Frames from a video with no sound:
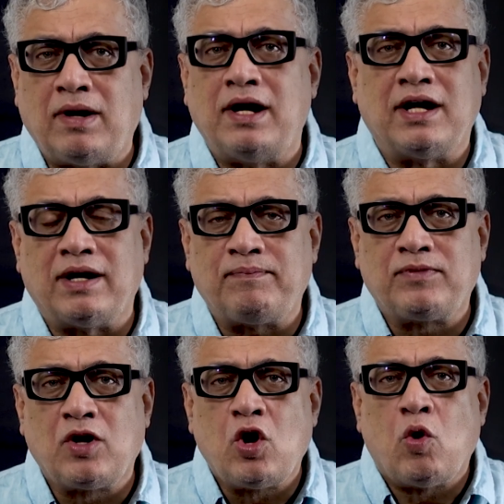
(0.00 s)
murder.
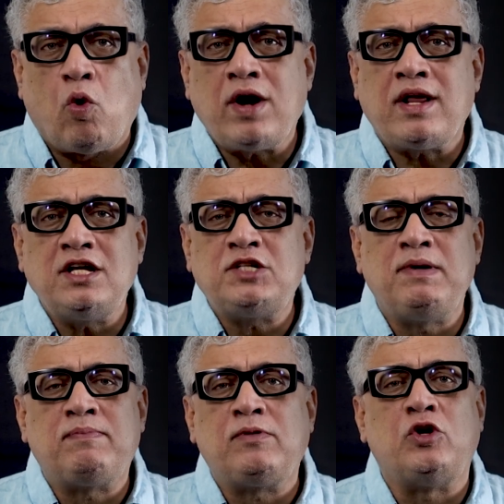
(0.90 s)
What are these
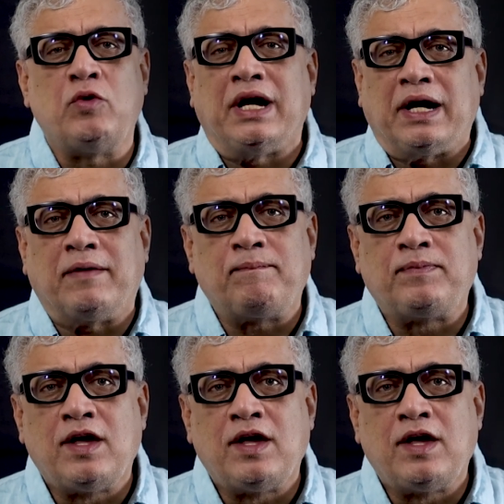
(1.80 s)
people doing?